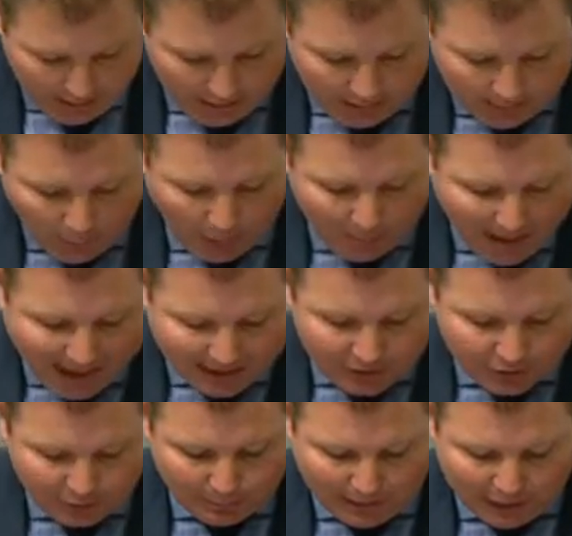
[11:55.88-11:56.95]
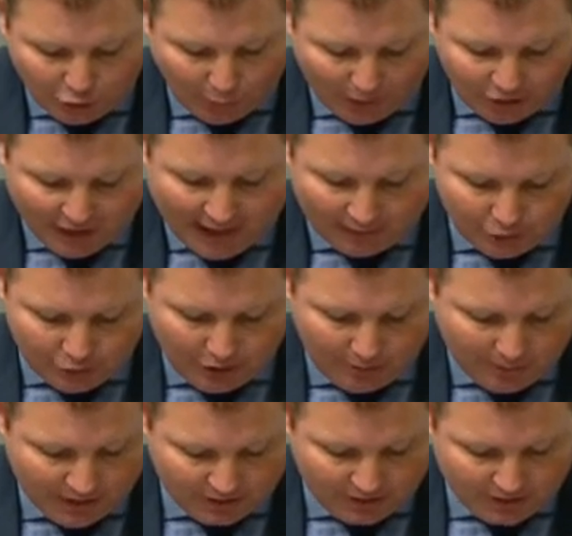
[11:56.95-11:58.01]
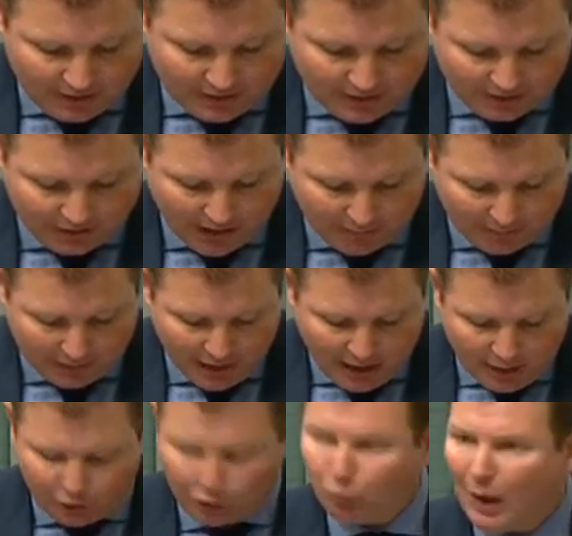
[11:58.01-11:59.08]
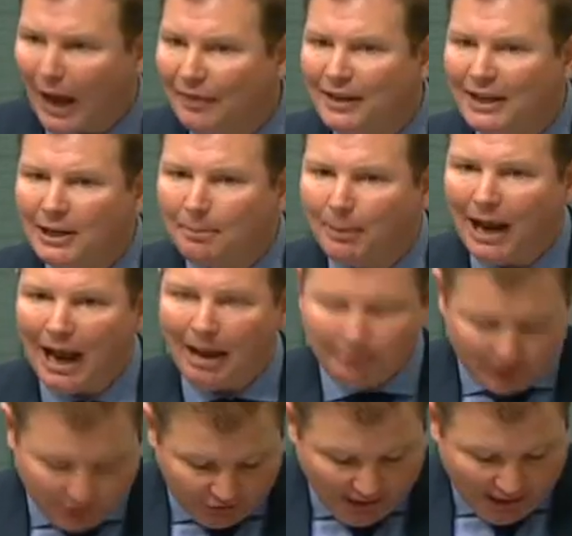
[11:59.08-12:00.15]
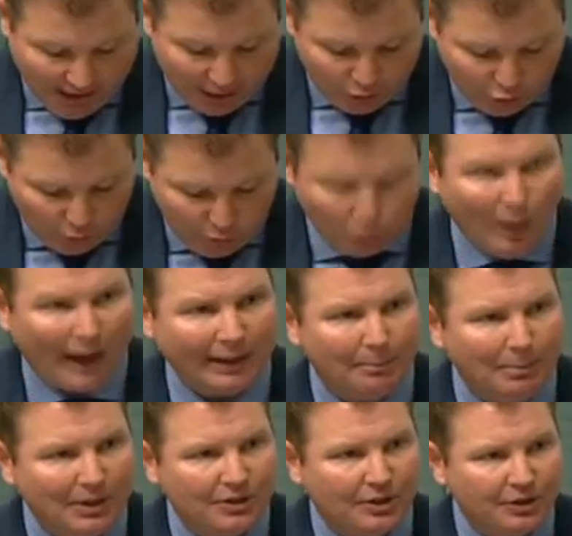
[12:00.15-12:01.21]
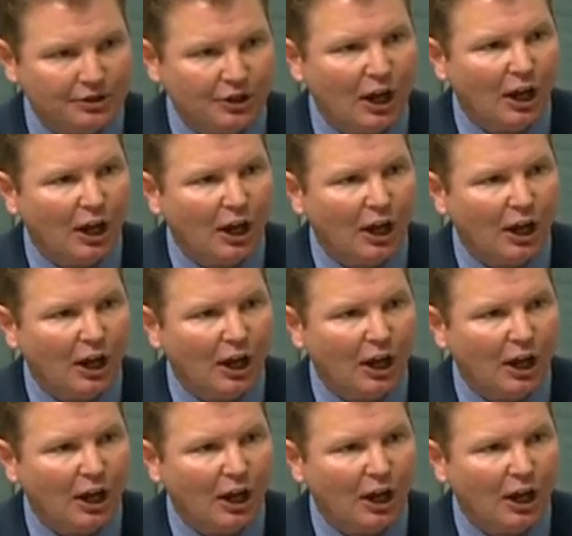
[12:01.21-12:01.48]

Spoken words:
In my maiden speech, I challenged the ministers in this government to run their departments as you would run a business,